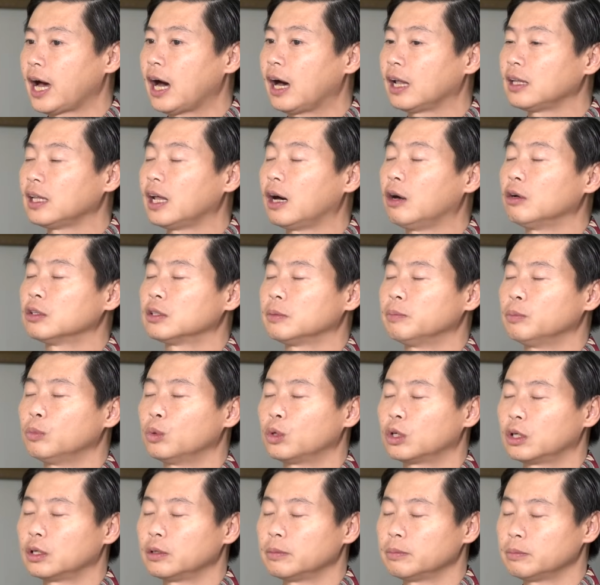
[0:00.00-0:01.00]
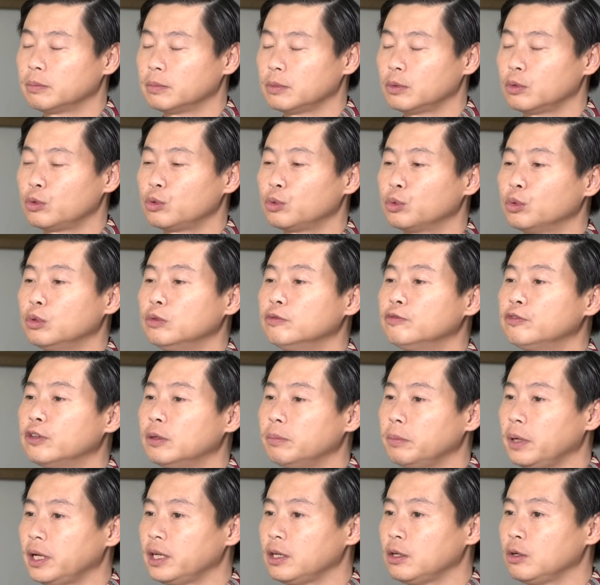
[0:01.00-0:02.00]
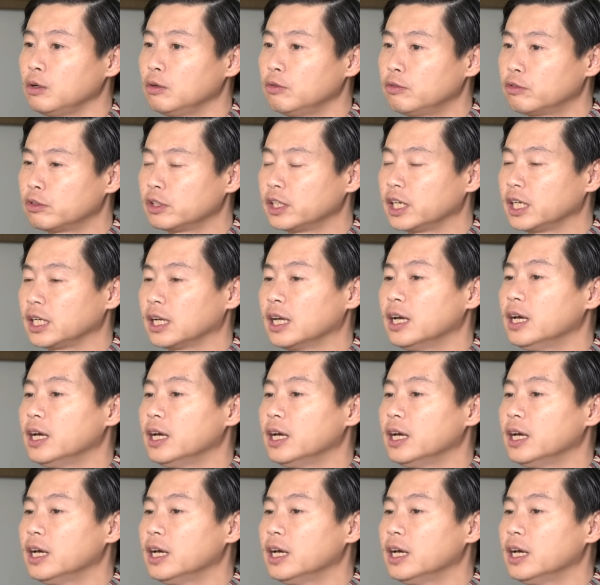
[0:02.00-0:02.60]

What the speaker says: allow them more room for maneuvering